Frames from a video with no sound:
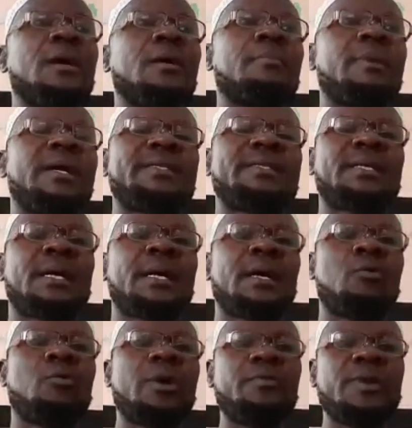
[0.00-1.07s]
But
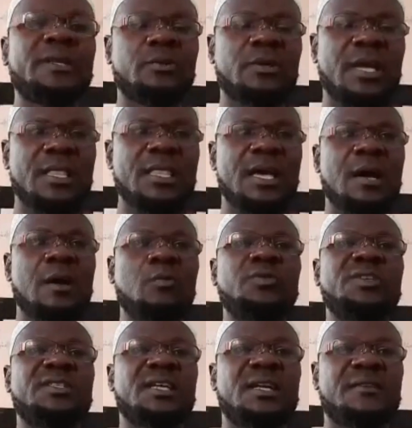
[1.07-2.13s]
uh, when we are together,
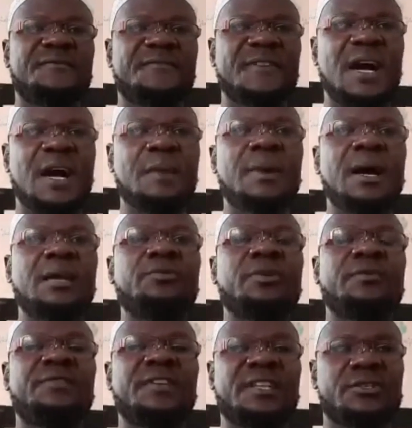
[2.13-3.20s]
we stand firm and we
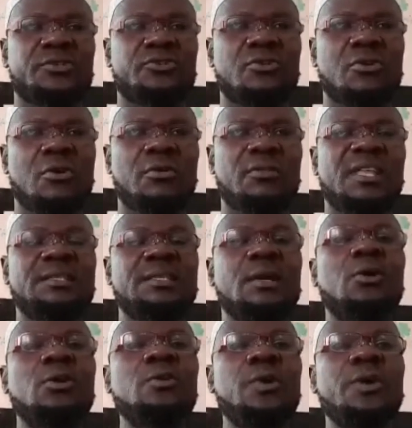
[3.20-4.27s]
are very strong. That's the
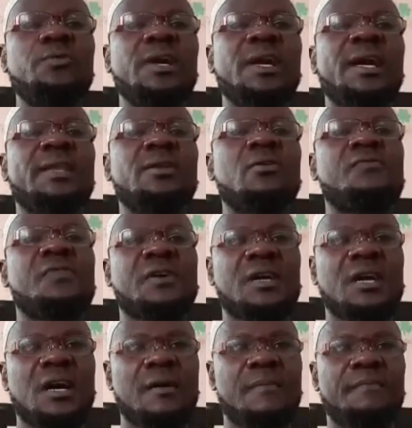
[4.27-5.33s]
only way we can
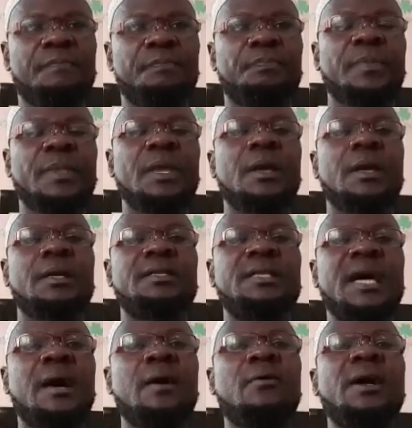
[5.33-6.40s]
overcome.
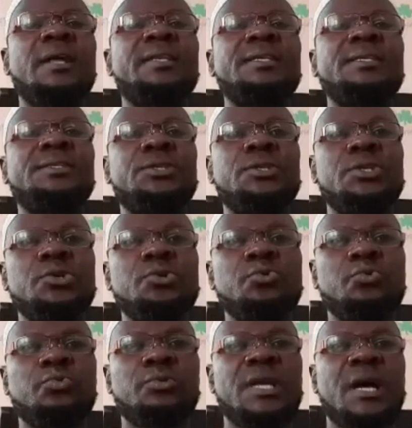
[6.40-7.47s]
Dawa needs
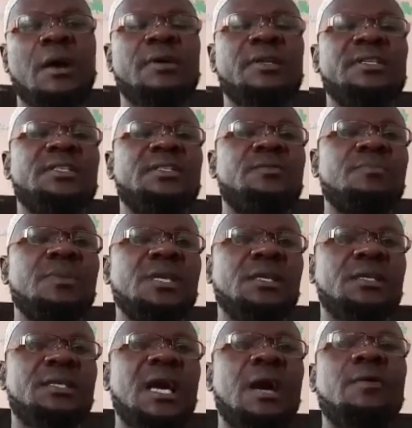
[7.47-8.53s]
you. Dawa needs me.
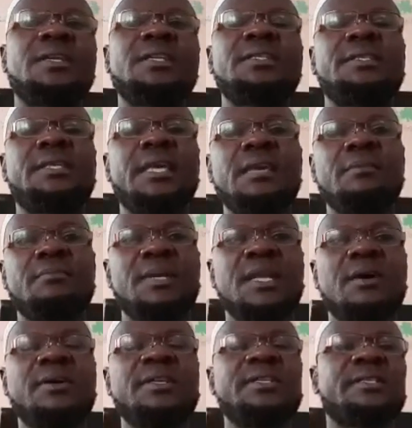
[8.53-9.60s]
Dawa needs him.
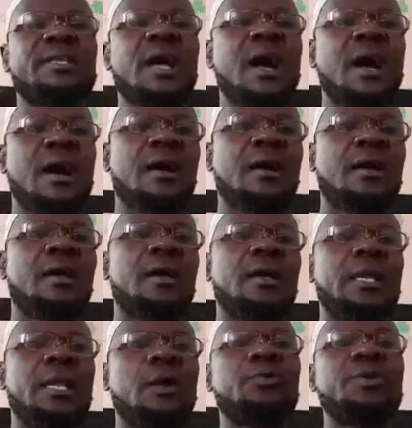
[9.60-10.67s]
Dawa needs her.
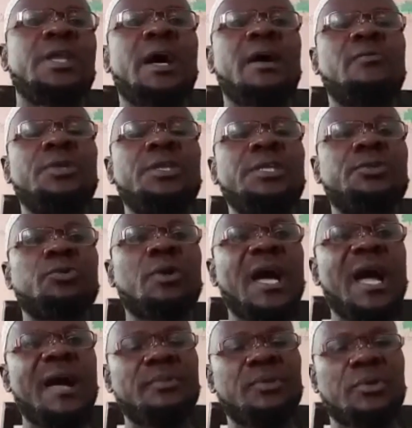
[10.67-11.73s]
Now we, now, we need to
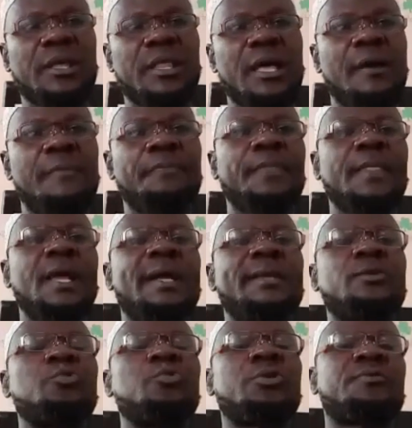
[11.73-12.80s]
come together
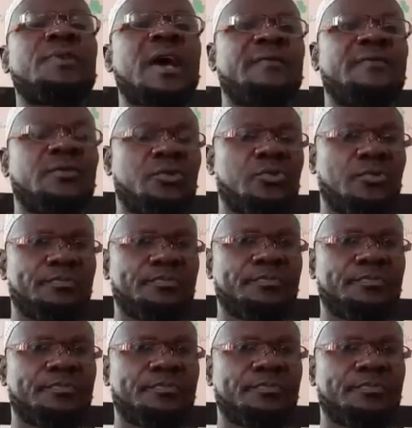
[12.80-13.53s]
and do what we have to do.